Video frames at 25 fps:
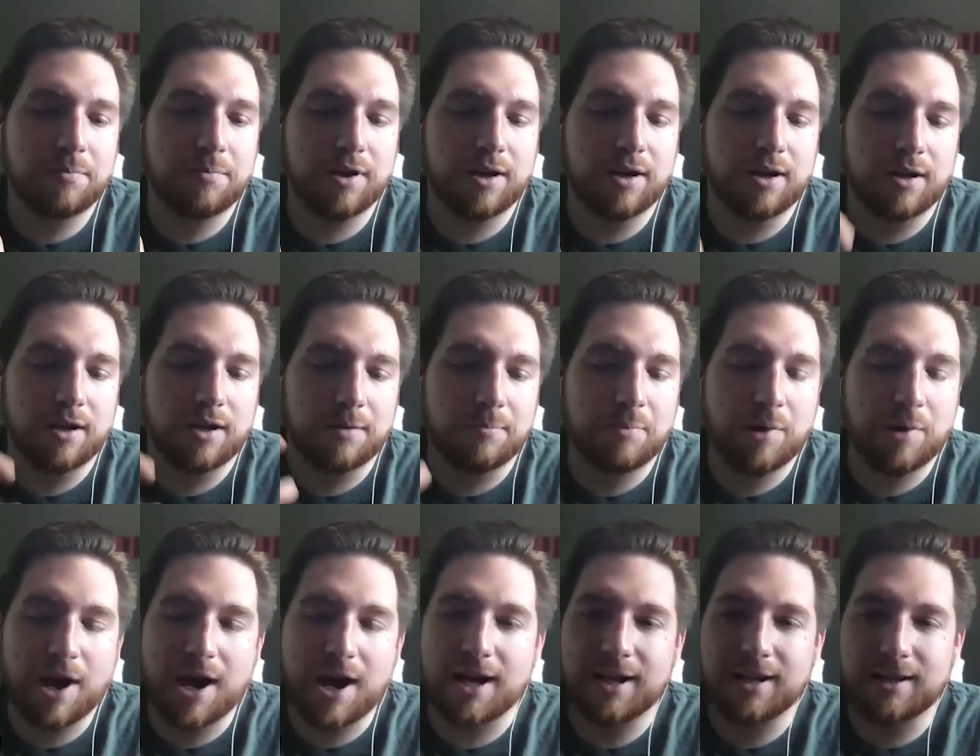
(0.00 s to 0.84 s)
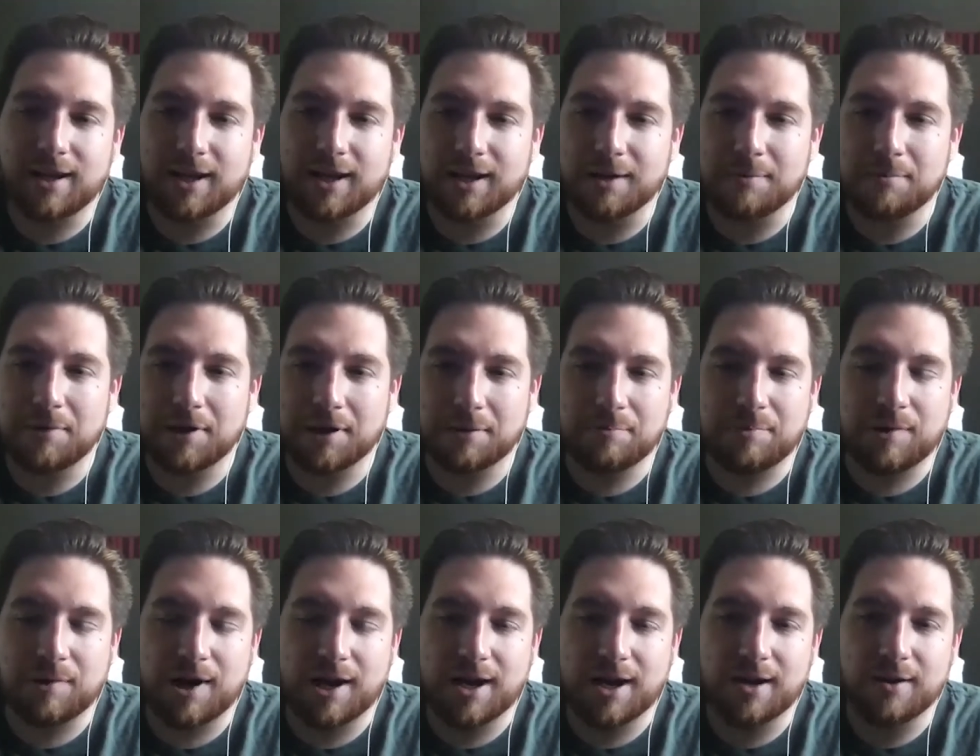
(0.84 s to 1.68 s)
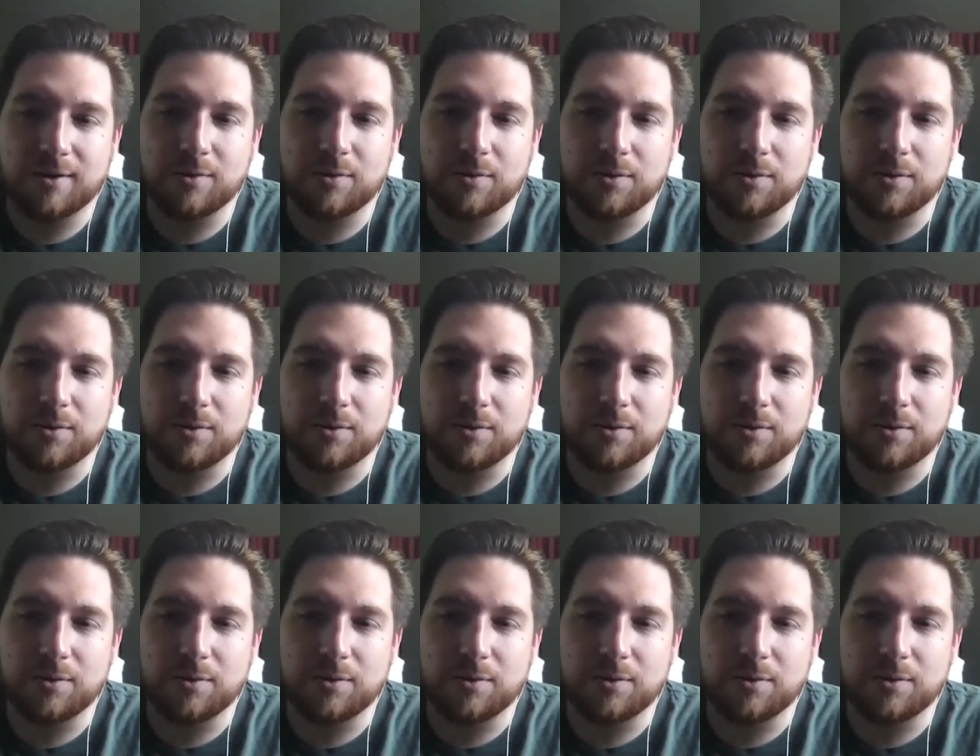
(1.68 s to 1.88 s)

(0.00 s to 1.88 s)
a, pot, like a big pot,